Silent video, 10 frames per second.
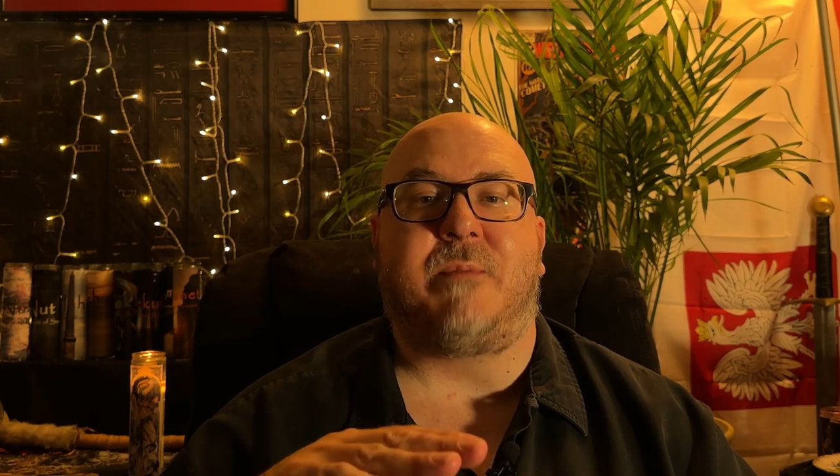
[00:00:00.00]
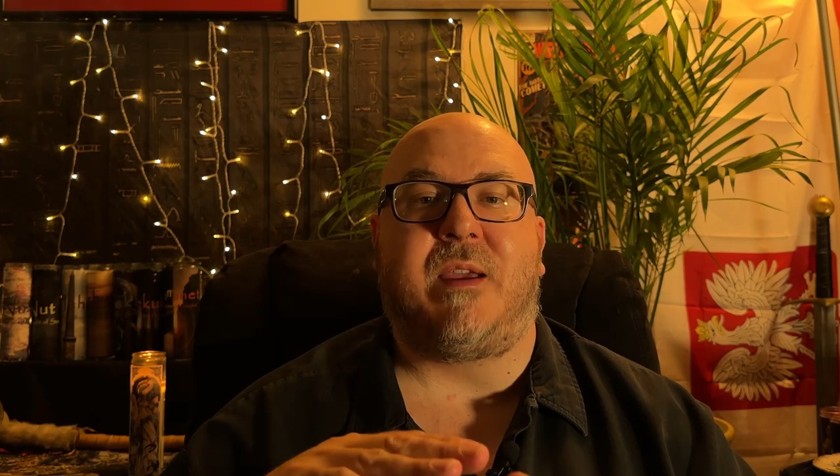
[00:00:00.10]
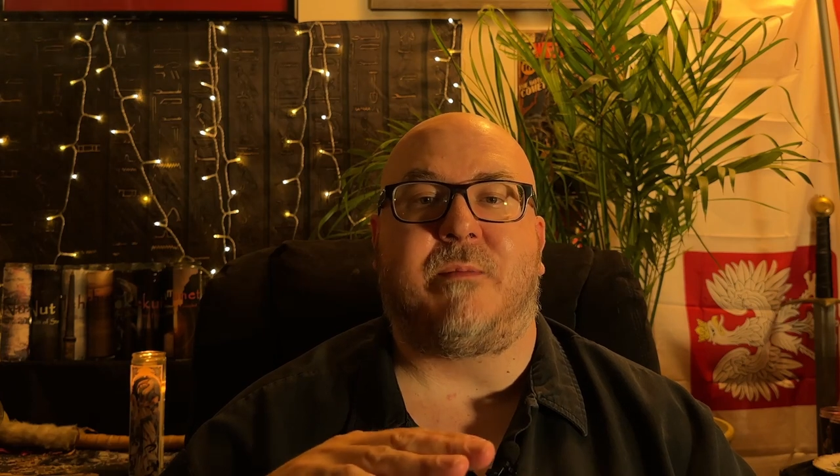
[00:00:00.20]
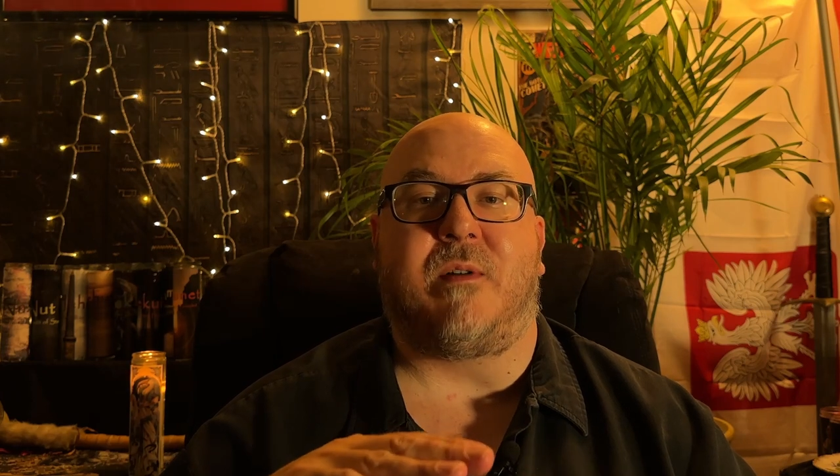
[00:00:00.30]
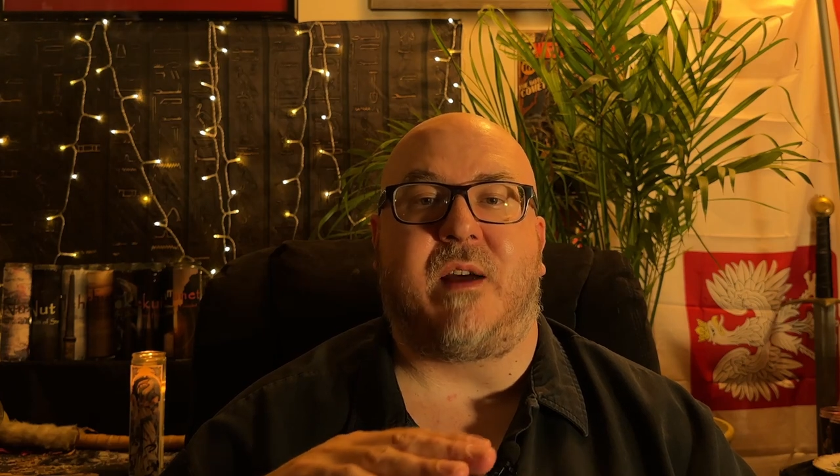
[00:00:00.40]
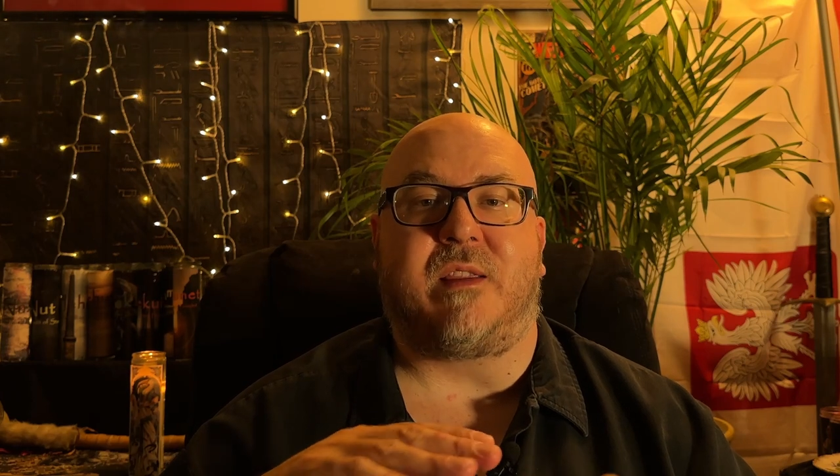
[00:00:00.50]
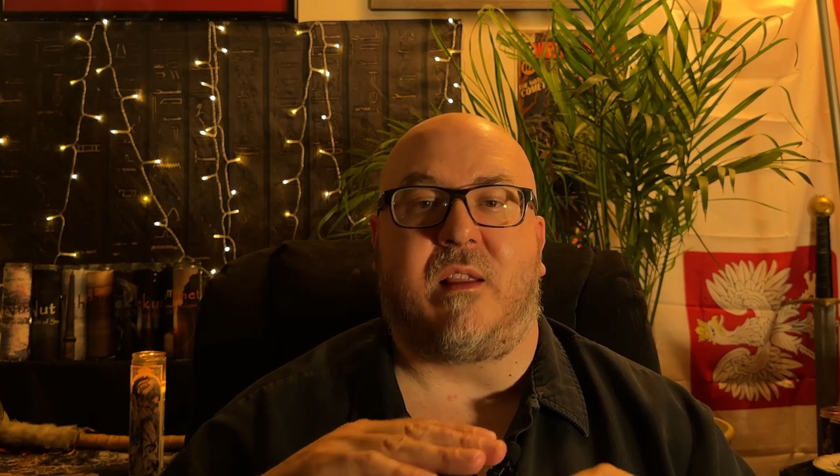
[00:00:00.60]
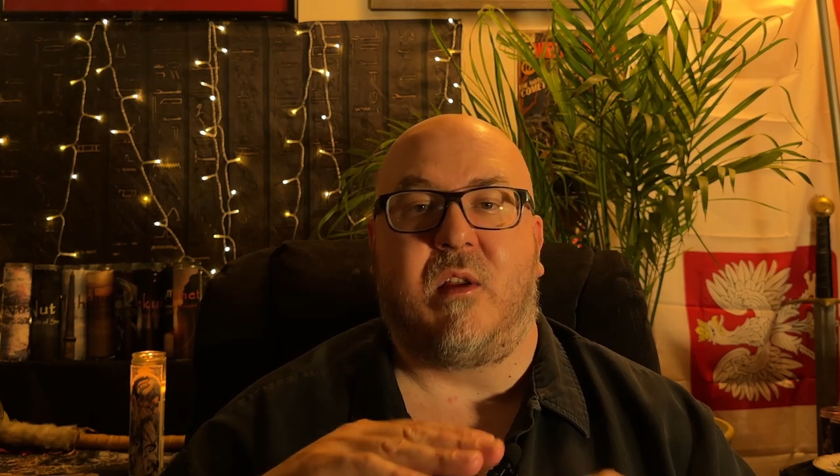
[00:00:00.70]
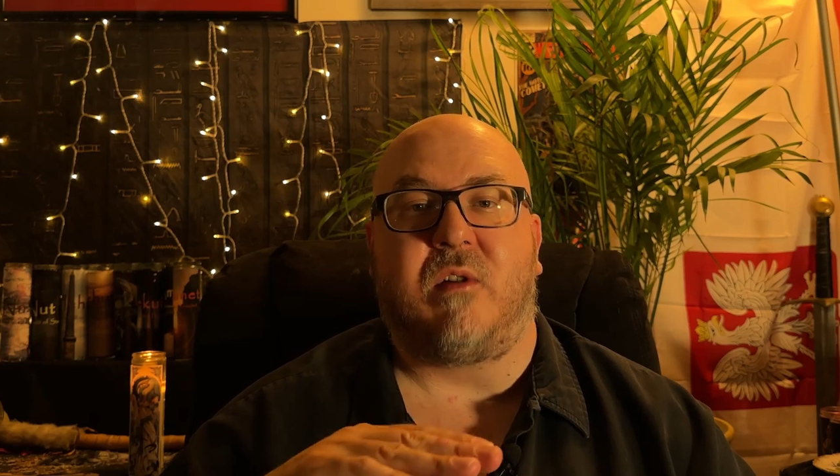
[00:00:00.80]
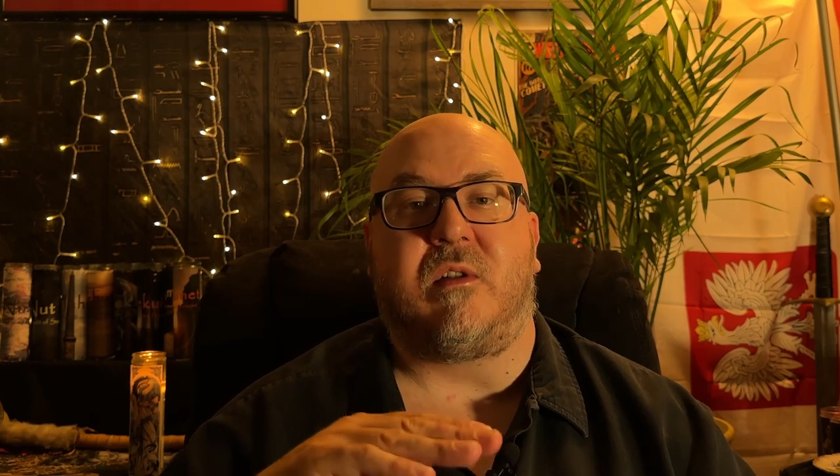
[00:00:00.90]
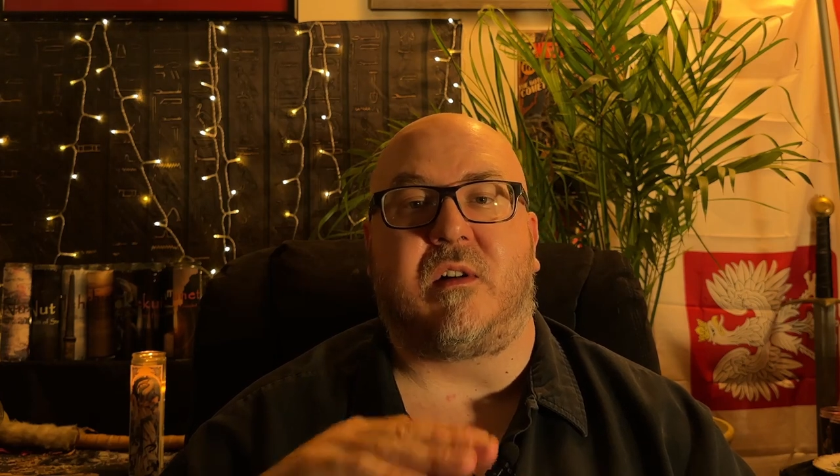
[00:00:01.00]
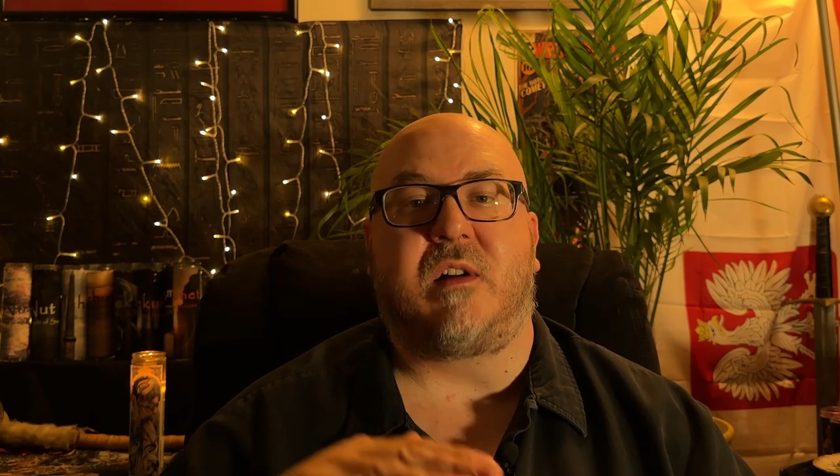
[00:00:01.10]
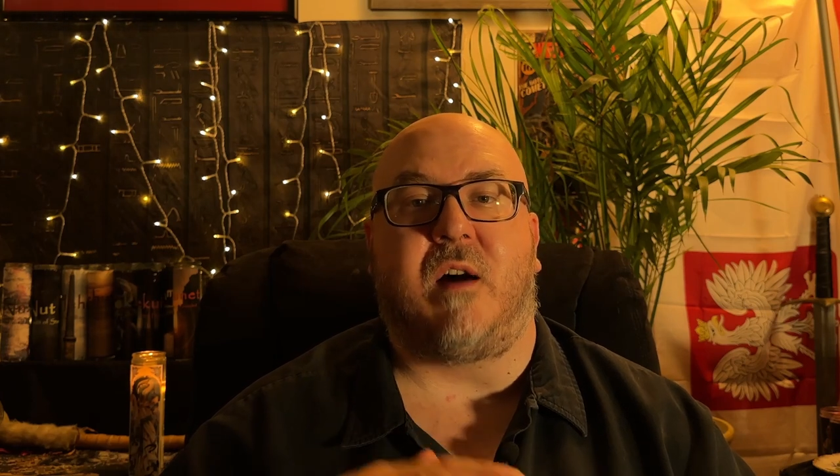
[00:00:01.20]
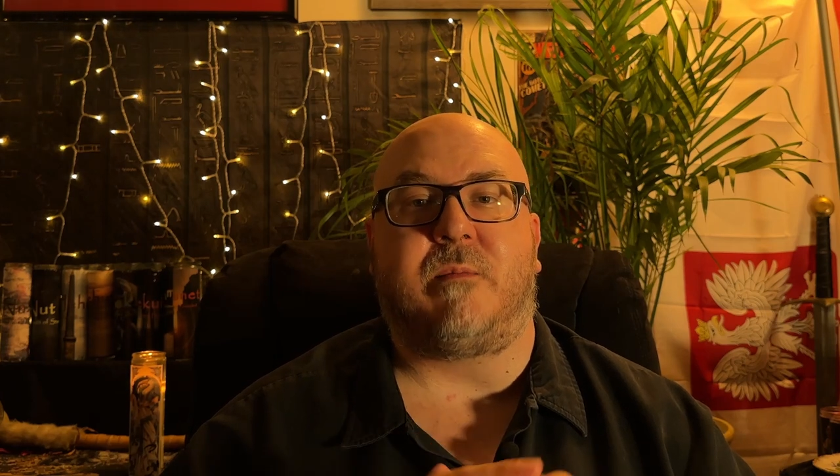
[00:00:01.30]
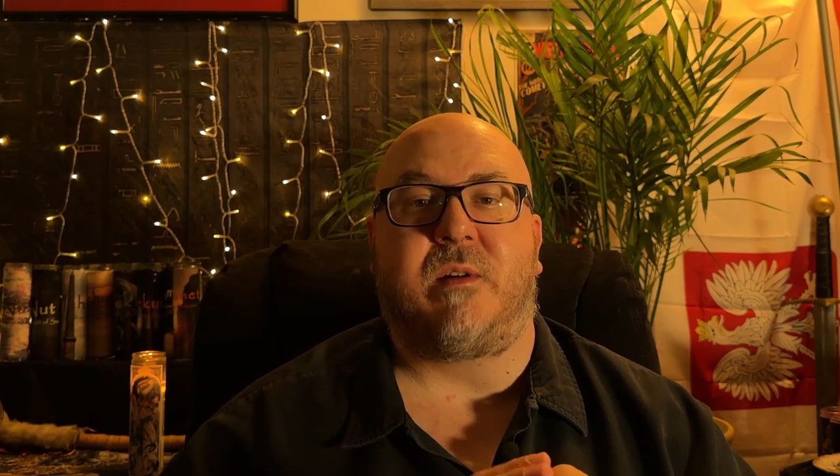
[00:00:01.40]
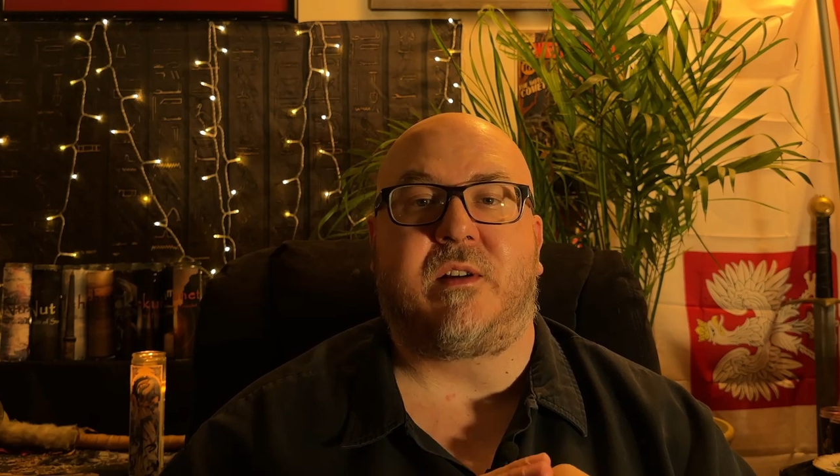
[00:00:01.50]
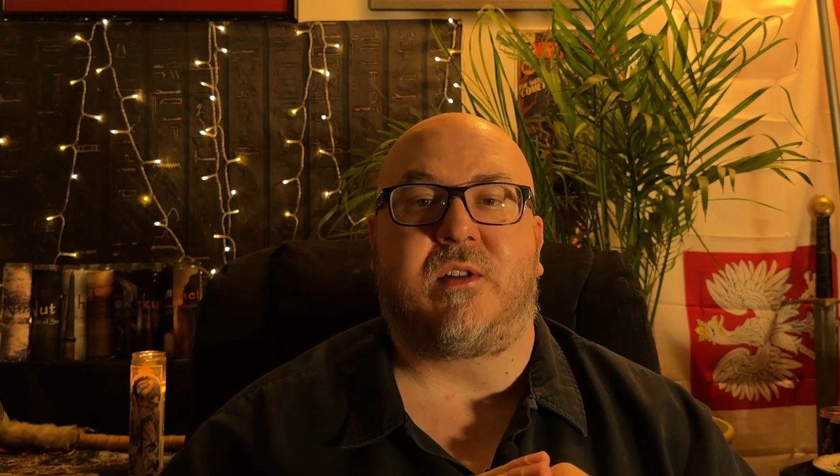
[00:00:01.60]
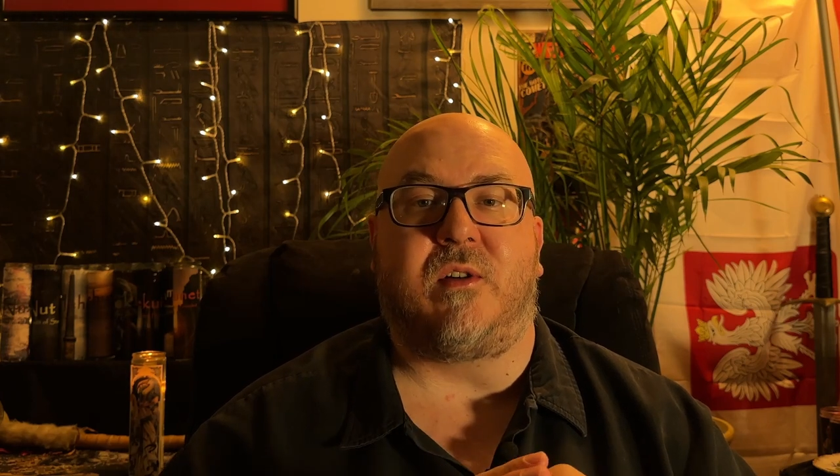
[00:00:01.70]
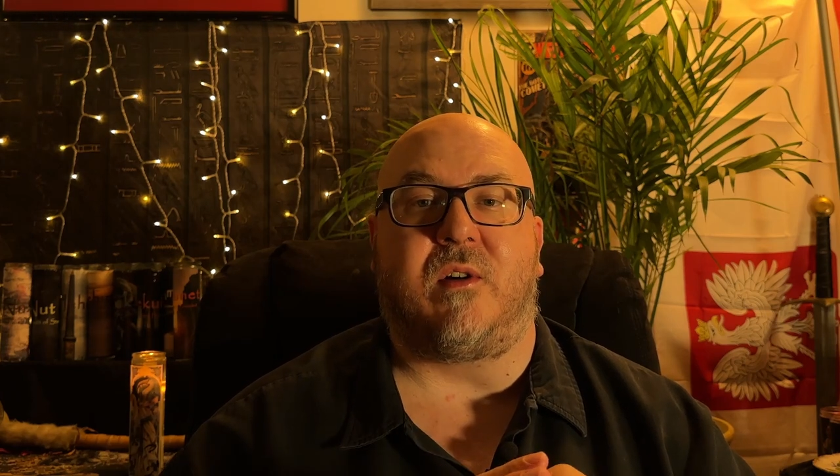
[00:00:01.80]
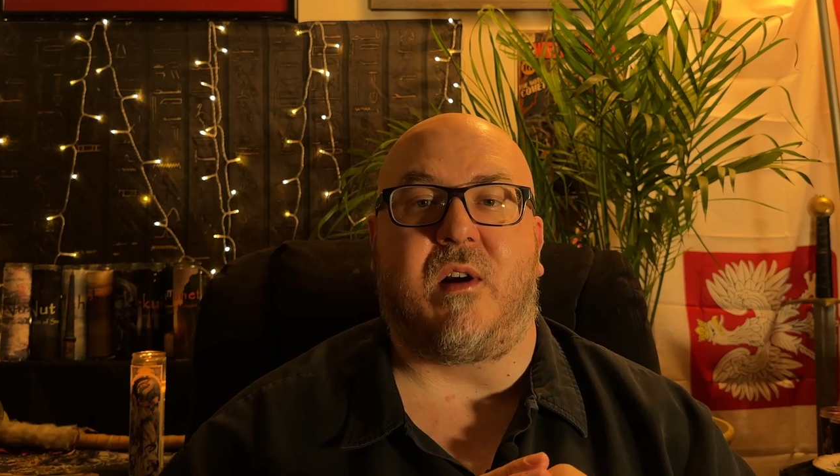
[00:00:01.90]
people at the local occult
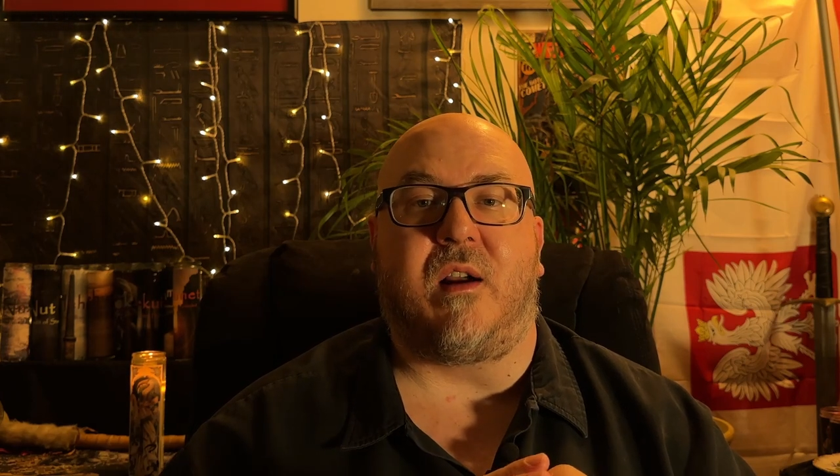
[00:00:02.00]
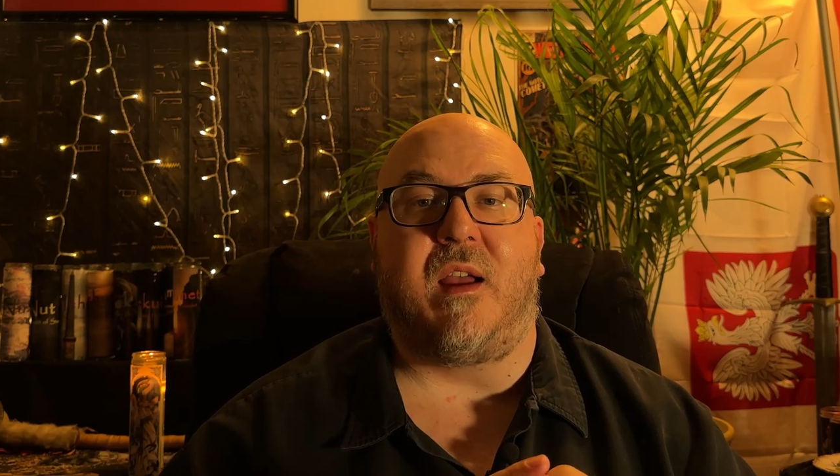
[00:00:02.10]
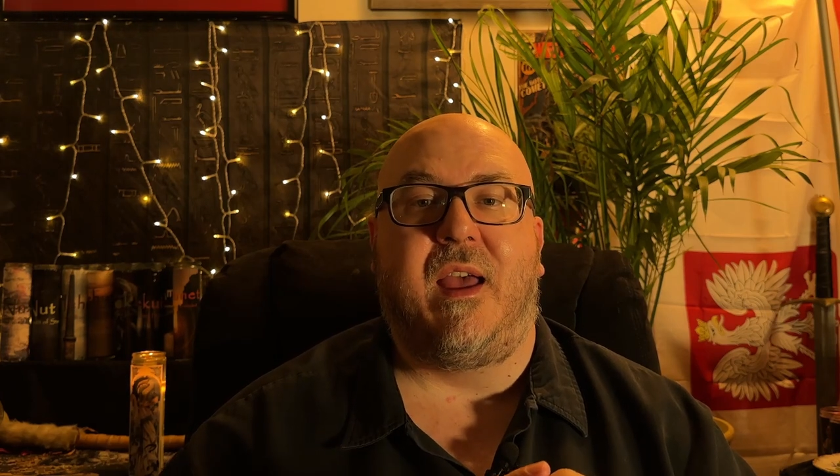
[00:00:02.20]
bookstore,